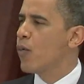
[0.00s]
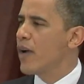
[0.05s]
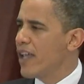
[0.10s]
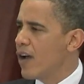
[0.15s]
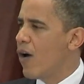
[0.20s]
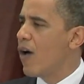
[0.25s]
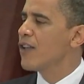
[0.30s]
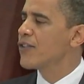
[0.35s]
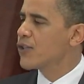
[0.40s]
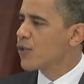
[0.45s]
we
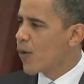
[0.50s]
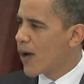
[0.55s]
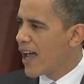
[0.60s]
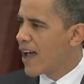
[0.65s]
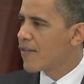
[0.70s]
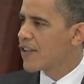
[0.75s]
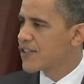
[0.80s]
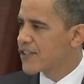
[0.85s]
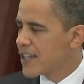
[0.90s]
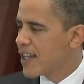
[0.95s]
also
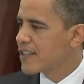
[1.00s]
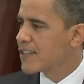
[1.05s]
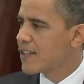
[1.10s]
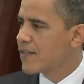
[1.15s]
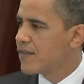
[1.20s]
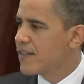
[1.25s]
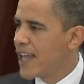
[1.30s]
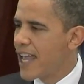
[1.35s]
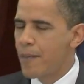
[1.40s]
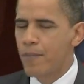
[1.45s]
have a sense
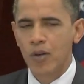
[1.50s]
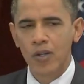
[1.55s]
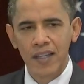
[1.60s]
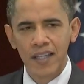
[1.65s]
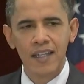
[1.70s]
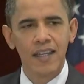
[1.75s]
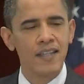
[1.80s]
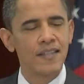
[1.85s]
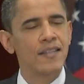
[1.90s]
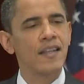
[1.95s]
of
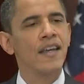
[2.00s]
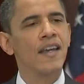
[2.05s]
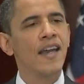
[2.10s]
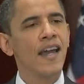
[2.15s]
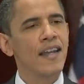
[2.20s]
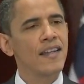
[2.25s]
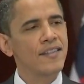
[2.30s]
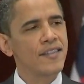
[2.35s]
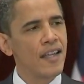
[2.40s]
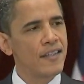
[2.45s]
neighborliness
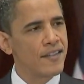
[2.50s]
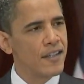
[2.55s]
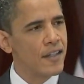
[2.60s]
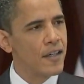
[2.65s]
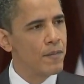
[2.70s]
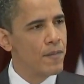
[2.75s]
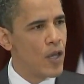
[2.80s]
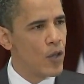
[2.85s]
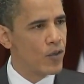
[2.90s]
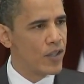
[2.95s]
and a sense of
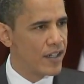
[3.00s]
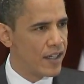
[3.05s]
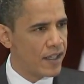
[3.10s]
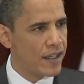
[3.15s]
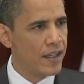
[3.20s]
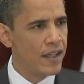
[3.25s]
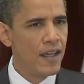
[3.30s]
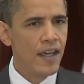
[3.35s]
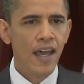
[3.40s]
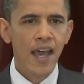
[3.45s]
community.
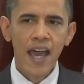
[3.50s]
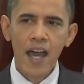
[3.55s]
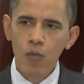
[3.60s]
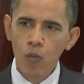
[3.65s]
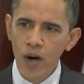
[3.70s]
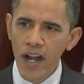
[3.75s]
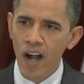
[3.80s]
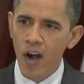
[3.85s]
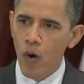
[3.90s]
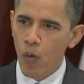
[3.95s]
And
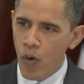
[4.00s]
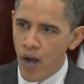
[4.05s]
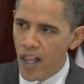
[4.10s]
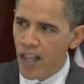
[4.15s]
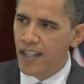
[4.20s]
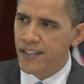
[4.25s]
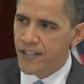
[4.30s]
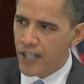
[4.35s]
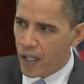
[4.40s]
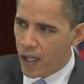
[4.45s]
we are
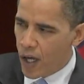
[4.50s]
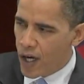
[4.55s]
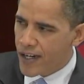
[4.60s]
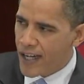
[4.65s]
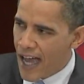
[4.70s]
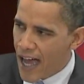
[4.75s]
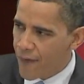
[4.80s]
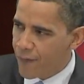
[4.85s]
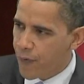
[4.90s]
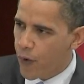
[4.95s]
willing to look
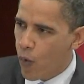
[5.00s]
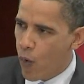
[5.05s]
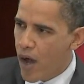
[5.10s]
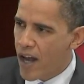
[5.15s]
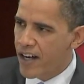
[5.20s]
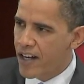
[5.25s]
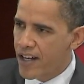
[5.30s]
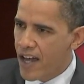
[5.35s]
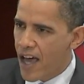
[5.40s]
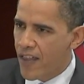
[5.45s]
out for
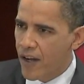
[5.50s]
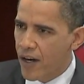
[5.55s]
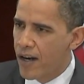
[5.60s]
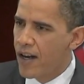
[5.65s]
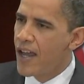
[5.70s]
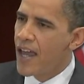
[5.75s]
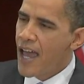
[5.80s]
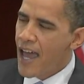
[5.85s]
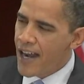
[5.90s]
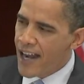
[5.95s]
one another
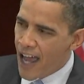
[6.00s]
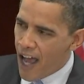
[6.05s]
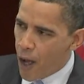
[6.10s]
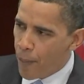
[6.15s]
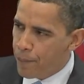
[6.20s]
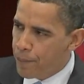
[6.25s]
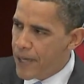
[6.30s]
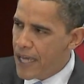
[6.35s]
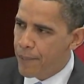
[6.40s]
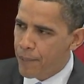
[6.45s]
and
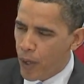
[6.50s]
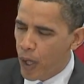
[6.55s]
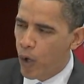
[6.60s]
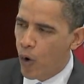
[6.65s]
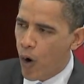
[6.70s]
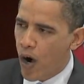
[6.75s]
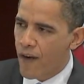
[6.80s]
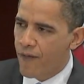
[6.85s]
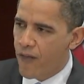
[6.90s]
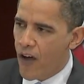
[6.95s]
help people
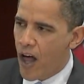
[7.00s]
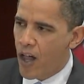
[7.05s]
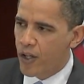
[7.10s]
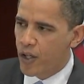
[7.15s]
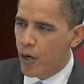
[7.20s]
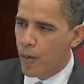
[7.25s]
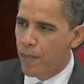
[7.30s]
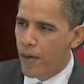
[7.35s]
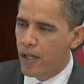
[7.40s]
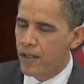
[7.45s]
who are
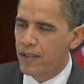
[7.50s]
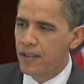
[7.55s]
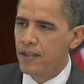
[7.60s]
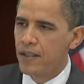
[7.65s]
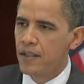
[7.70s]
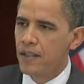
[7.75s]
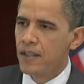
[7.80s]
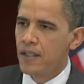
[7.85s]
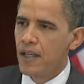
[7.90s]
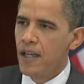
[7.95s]
vulnerable
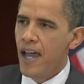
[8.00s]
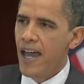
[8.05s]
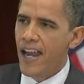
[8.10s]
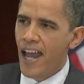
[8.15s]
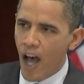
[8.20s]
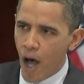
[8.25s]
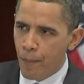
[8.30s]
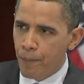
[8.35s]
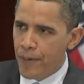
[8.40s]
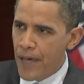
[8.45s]
and
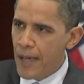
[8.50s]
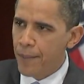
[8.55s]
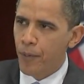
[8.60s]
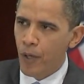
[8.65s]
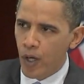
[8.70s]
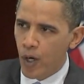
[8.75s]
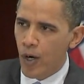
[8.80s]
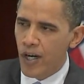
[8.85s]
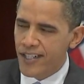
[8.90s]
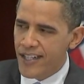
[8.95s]
help people
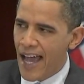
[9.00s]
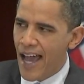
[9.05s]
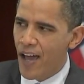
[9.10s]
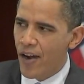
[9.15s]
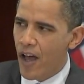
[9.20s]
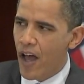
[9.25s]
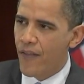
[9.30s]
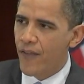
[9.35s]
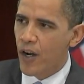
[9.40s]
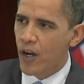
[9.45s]
who are
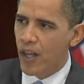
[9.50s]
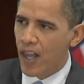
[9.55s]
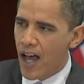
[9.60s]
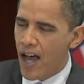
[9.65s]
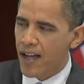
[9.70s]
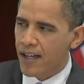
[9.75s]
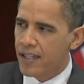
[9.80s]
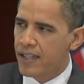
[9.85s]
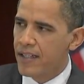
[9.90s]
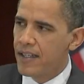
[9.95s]
down on their
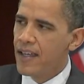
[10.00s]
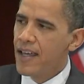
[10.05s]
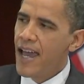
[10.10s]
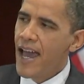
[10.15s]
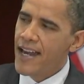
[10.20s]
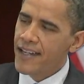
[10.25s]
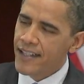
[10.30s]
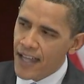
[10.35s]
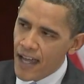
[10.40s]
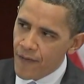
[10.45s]
luck
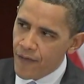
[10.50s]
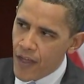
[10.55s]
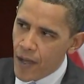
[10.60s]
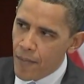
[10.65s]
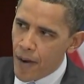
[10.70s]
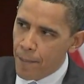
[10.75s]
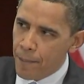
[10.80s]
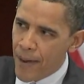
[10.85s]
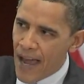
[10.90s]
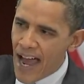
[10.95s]
and give them
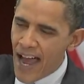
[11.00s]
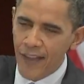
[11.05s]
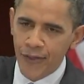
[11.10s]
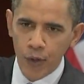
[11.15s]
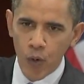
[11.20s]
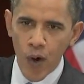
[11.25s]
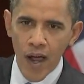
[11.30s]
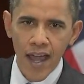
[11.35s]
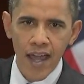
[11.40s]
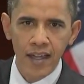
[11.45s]
a
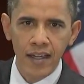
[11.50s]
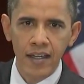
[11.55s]
pathway